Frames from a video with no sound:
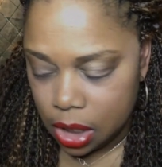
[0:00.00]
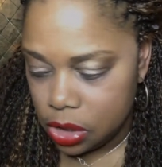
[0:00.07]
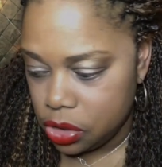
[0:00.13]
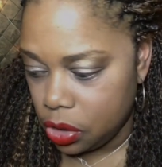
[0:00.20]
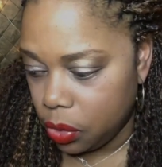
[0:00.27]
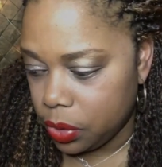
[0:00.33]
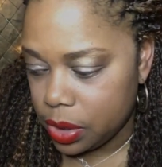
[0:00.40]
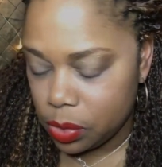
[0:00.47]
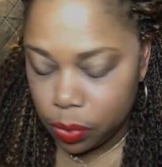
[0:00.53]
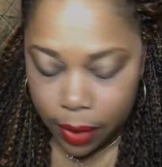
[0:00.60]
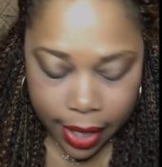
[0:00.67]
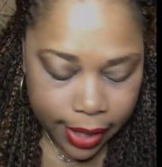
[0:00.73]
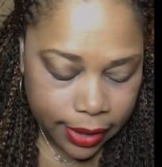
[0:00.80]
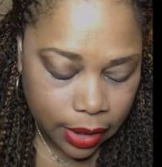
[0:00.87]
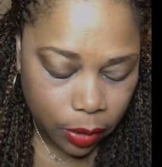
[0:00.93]
Jonas
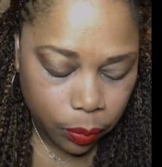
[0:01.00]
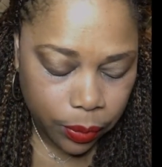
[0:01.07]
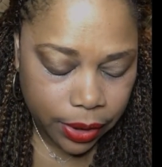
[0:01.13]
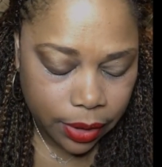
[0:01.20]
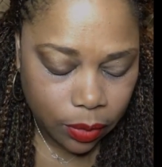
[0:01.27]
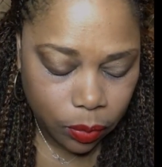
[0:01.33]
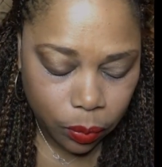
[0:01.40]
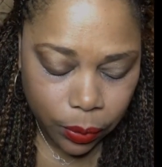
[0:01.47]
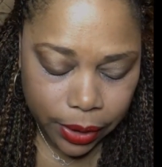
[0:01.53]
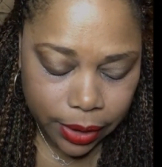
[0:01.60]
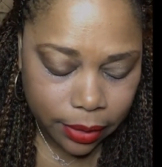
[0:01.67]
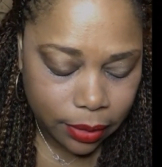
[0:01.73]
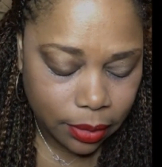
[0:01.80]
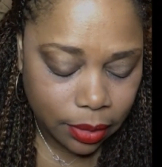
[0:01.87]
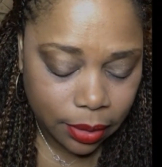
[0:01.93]
riding there with,
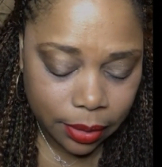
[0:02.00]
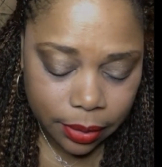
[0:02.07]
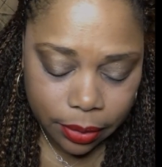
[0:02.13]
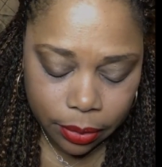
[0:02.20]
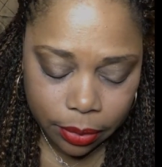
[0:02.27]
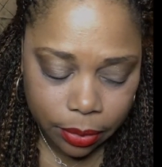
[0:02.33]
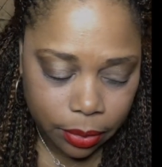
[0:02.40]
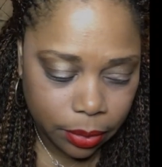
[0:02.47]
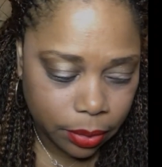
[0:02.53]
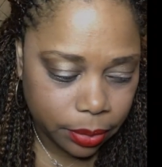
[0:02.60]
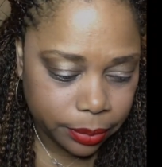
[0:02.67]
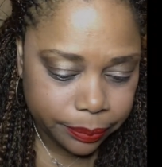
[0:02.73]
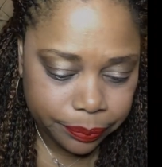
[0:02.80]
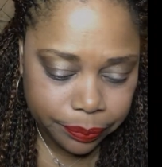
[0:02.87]
with, oh,